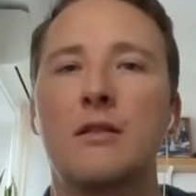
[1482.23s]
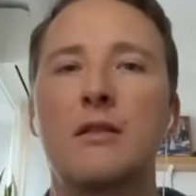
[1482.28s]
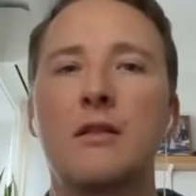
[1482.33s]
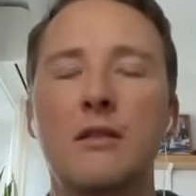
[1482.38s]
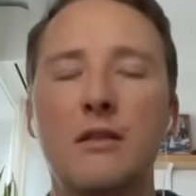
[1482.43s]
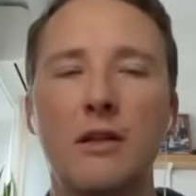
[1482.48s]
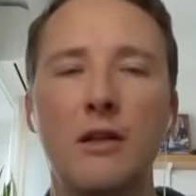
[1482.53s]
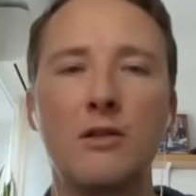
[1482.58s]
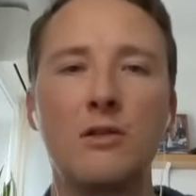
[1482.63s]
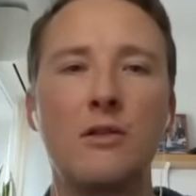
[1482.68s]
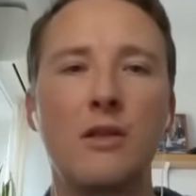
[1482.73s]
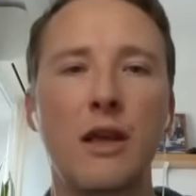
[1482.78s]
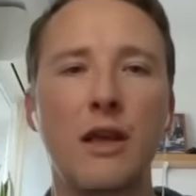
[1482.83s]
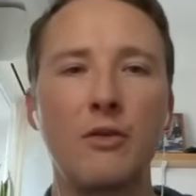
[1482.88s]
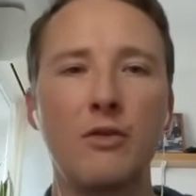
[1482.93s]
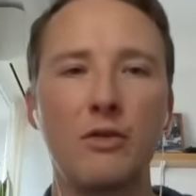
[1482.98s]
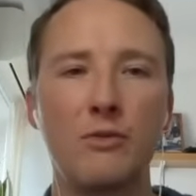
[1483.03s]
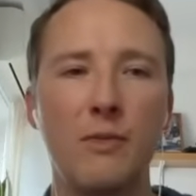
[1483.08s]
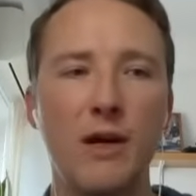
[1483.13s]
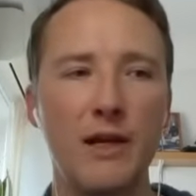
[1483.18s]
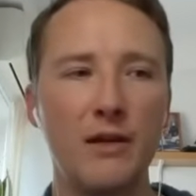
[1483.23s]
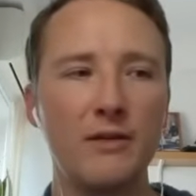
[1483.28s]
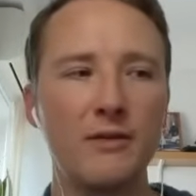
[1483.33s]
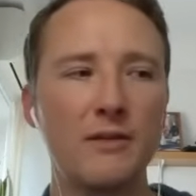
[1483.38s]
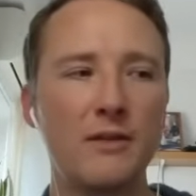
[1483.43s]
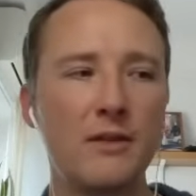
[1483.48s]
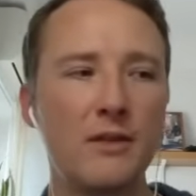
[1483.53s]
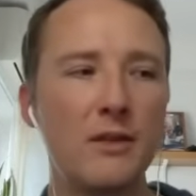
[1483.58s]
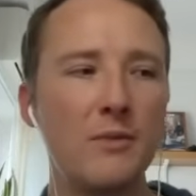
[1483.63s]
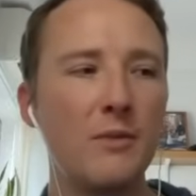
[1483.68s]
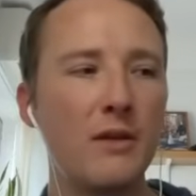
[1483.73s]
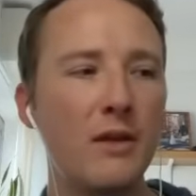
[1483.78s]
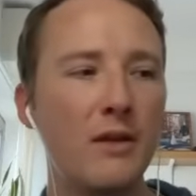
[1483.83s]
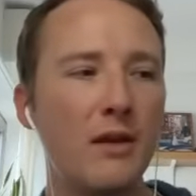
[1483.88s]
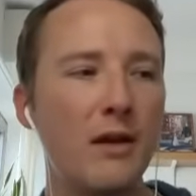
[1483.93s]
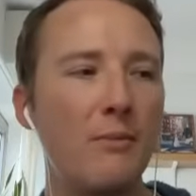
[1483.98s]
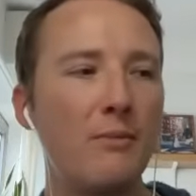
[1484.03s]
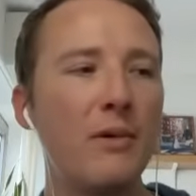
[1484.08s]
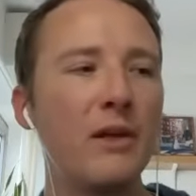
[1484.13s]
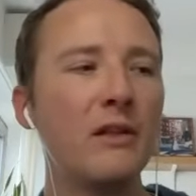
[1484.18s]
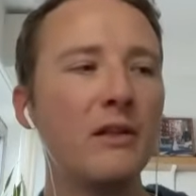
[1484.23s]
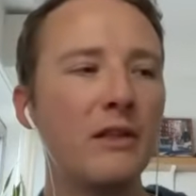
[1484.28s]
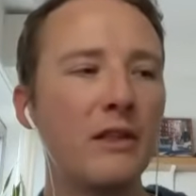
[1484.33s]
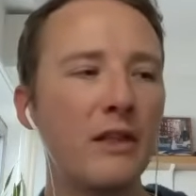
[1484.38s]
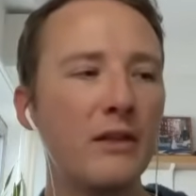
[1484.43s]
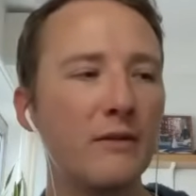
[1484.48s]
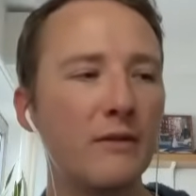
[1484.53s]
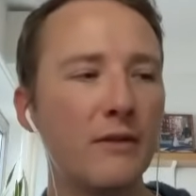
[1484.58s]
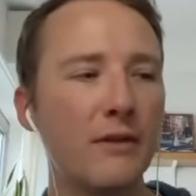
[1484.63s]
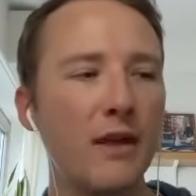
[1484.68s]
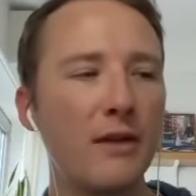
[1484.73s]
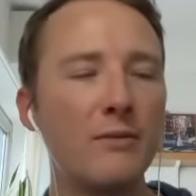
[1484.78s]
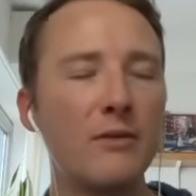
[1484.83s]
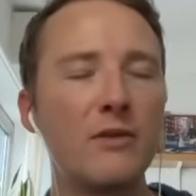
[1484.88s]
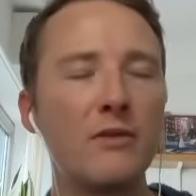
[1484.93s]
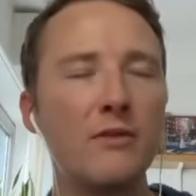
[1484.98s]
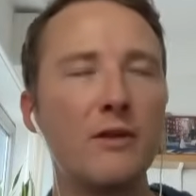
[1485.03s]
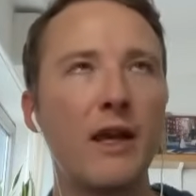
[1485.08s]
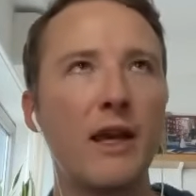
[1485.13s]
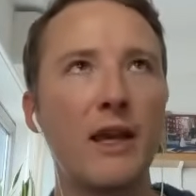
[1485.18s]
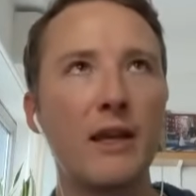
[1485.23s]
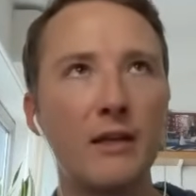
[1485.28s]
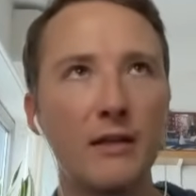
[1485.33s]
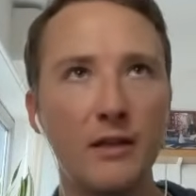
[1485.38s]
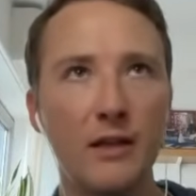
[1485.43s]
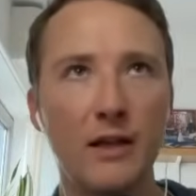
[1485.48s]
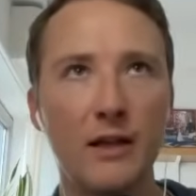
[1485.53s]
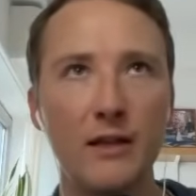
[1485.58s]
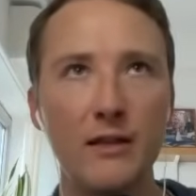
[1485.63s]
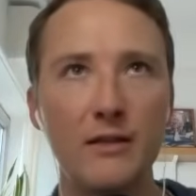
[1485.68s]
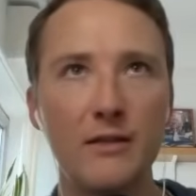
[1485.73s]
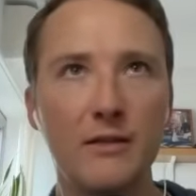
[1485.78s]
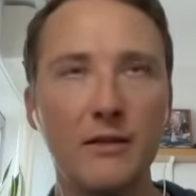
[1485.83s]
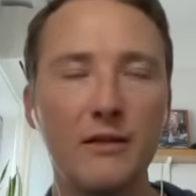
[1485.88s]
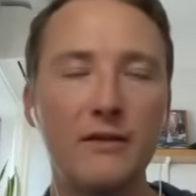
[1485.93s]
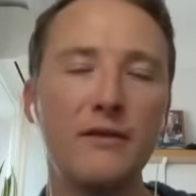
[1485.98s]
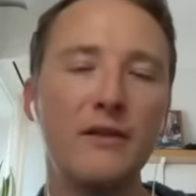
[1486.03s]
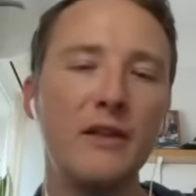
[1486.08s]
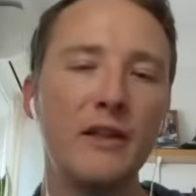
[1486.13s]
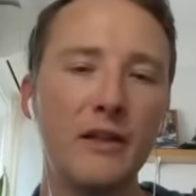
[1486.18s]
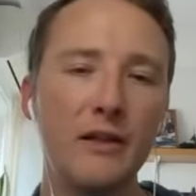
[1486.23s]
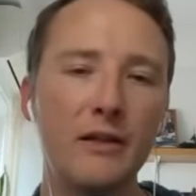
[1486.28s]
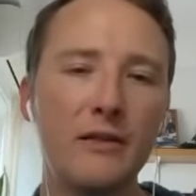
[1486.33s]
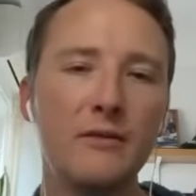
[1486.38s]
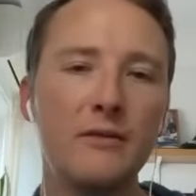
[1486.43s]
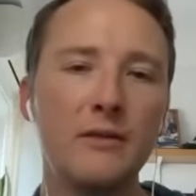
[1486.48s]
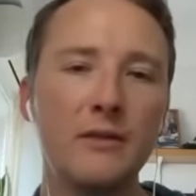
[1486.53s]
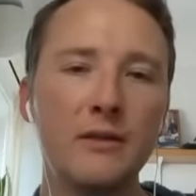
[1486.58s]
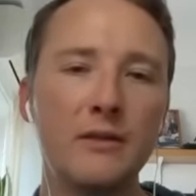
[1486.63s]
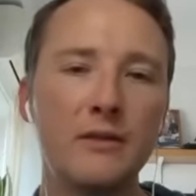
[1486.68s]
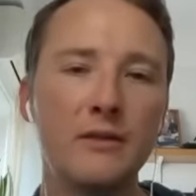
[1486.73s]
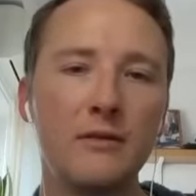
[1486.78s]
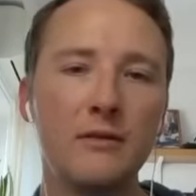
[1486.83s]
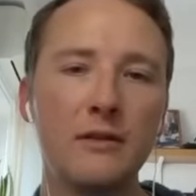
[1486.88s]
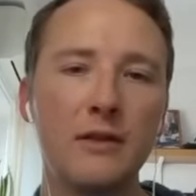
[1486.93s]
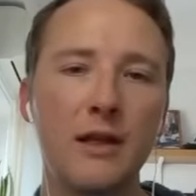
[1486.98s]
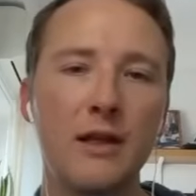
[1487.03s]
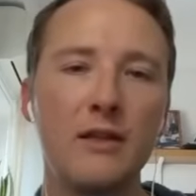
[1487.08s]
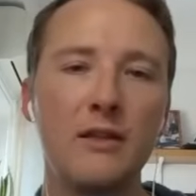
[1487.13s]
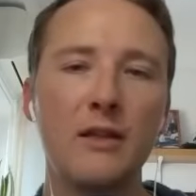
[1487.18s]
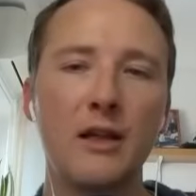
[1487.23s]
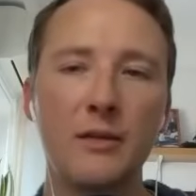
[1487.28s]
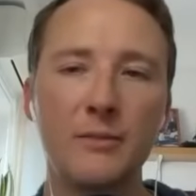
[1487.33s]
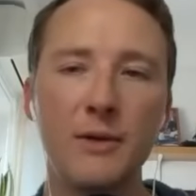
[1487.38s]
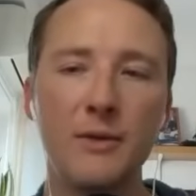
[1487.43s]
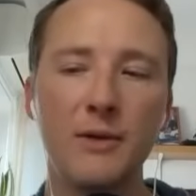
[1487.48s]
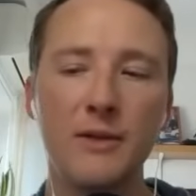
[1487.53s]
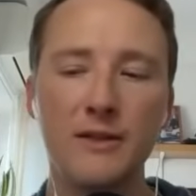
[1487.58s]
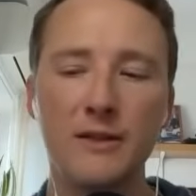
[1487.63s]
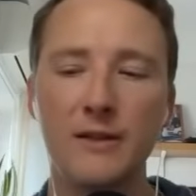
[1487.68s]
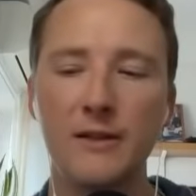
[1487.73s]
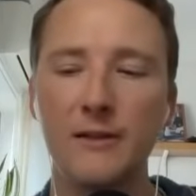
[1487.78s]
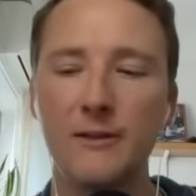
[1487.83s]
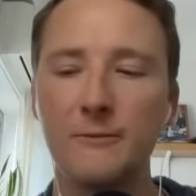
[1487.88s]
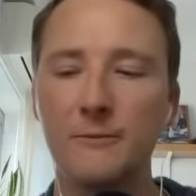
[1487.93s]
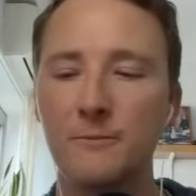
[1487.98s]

large language models is the ability for them to analyze a video and tell me what's in it.